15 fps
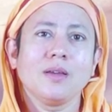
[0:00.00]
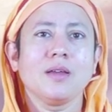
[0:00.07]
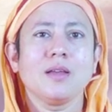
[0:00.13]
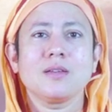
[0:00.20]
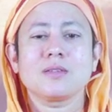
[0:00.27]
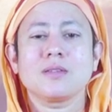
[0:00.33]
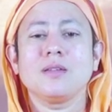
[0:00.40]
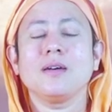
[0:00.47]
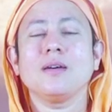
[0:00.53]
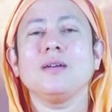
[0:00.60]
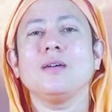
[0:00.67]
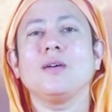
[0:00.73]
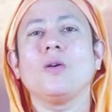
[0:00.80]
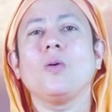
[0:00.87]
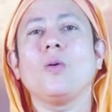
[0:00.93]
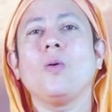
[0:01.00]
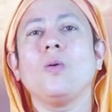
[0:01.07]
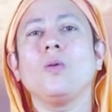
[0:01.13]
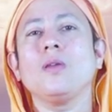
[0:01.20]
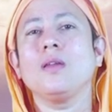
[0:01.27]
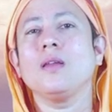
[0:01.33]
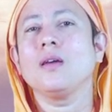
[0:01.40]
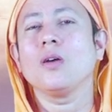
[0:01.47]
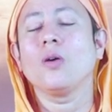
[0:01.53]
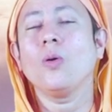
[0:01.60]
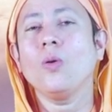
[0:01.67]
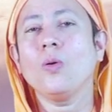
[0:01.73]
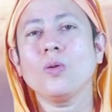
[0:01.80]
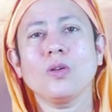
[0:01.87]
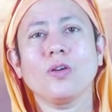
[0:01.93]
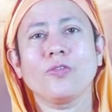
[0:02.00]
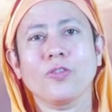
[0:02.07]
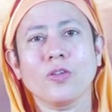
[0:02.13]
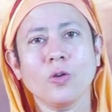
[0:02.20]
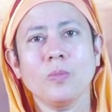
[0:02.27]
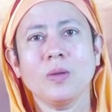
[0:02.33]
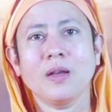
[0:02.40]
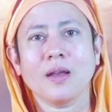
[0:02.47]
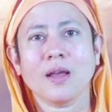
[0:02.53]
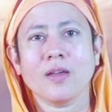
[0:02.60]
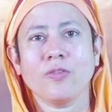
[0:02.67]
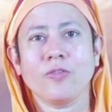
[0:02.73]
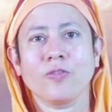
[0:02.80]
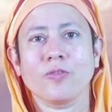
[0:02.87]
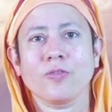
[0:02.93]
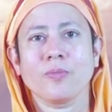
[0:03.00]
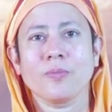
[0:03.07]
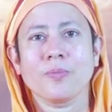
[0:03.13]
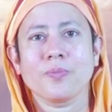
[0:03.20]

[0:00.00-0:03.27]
is the whole goal of human life.